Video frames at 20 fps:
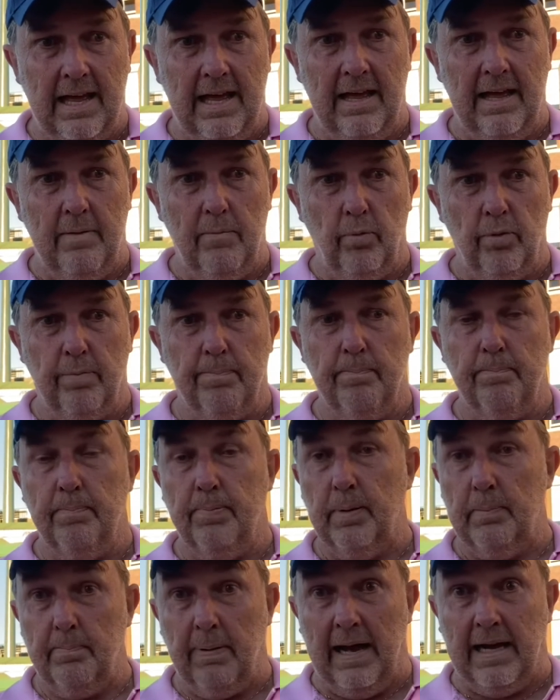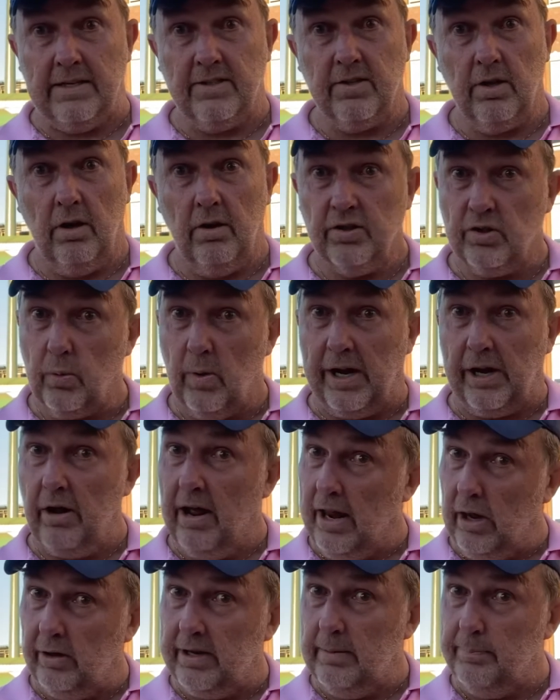with Punt on
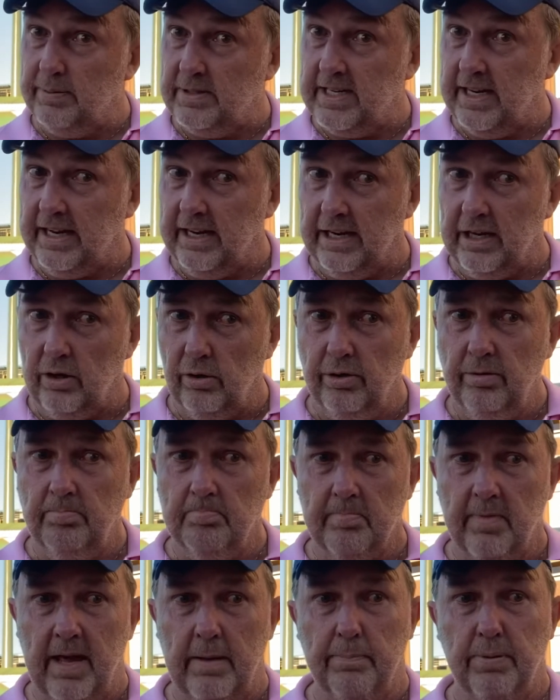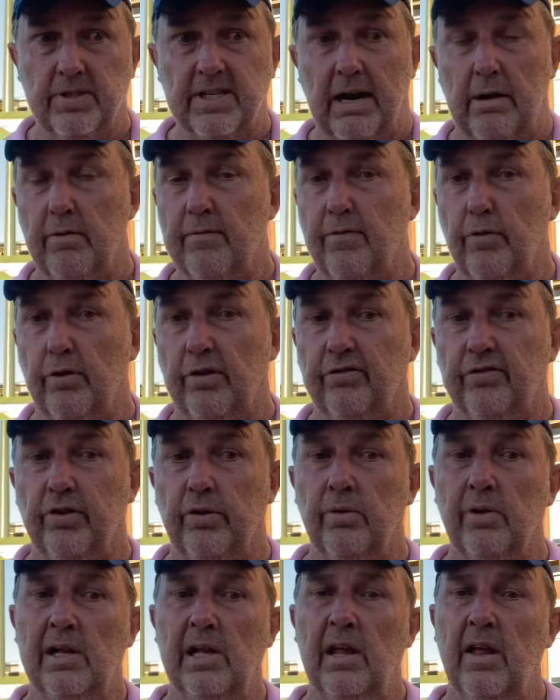29 looking particularly good, and Pujara on
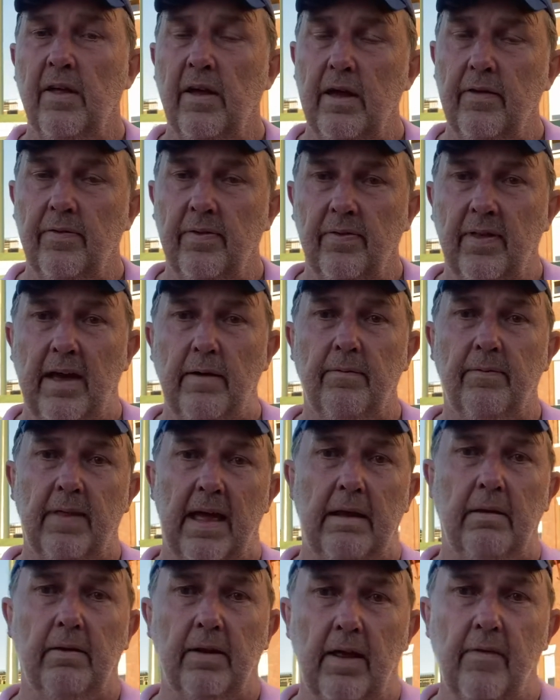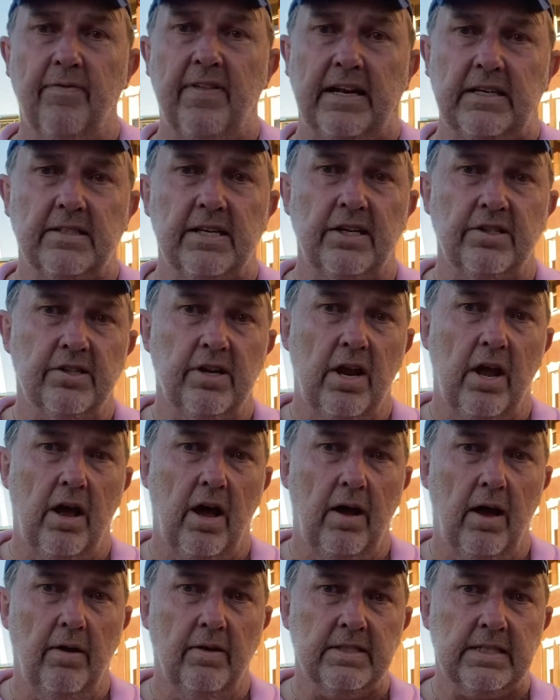42. That left that session
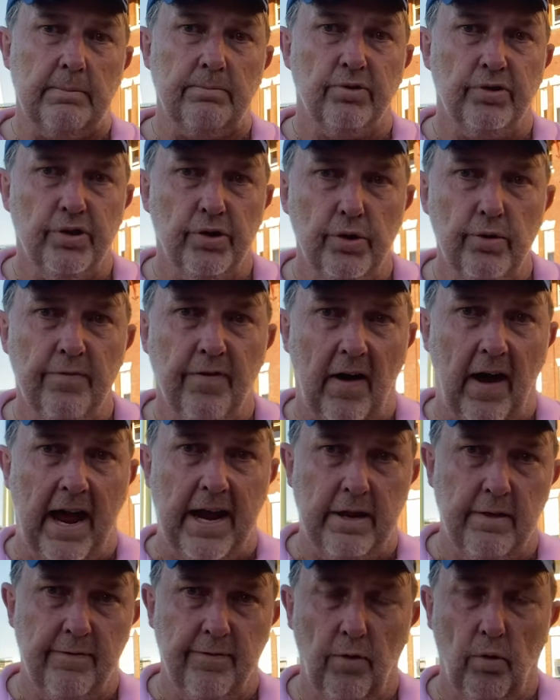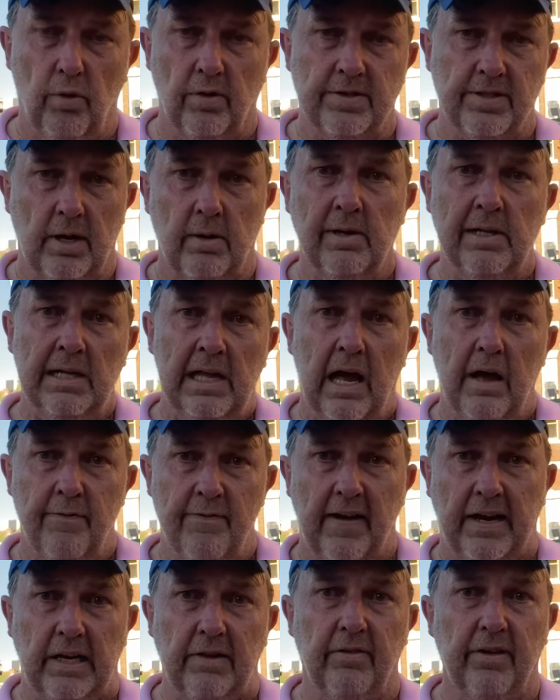some 2 for 84. So
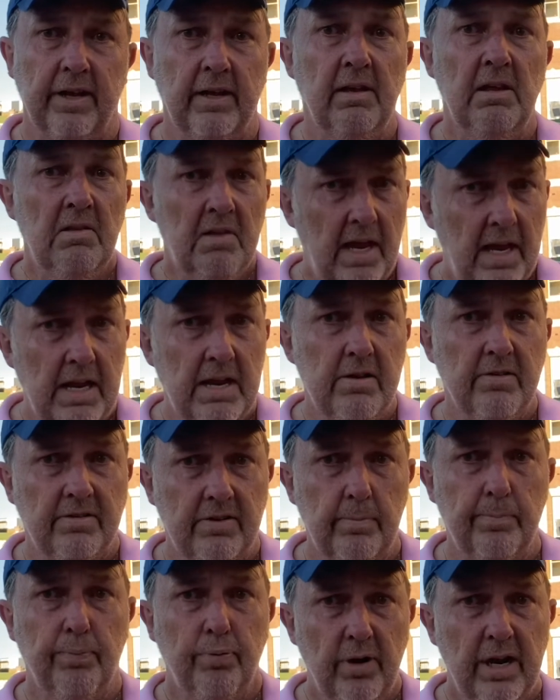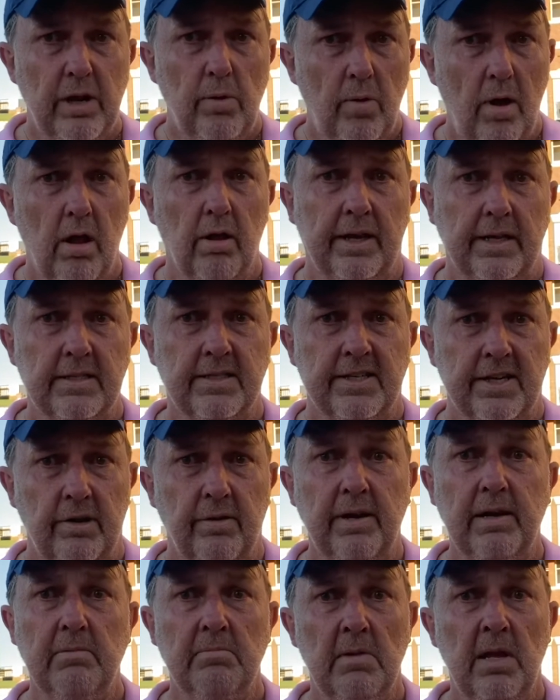effectively, India did pretty well
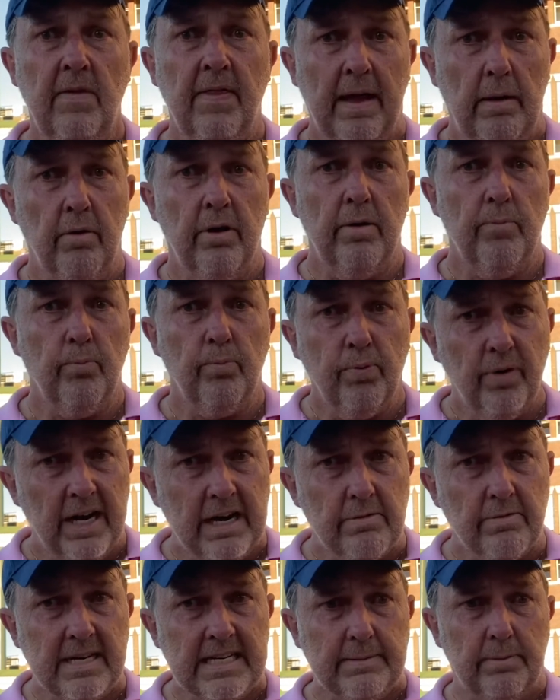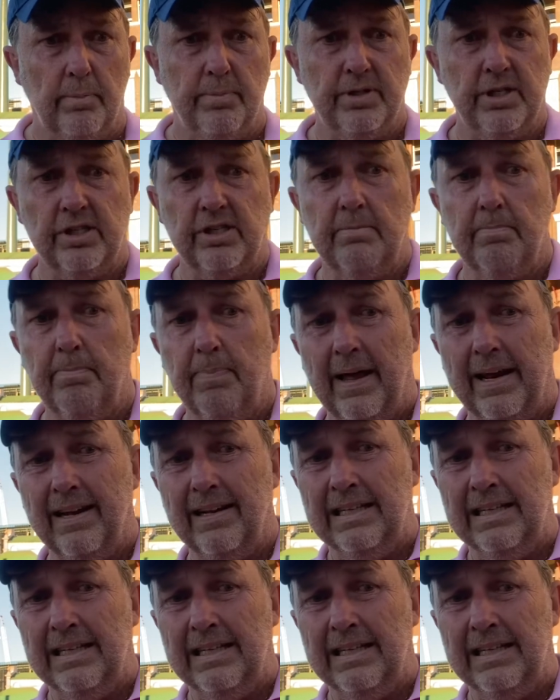considering they were in a pretty reasonable position, but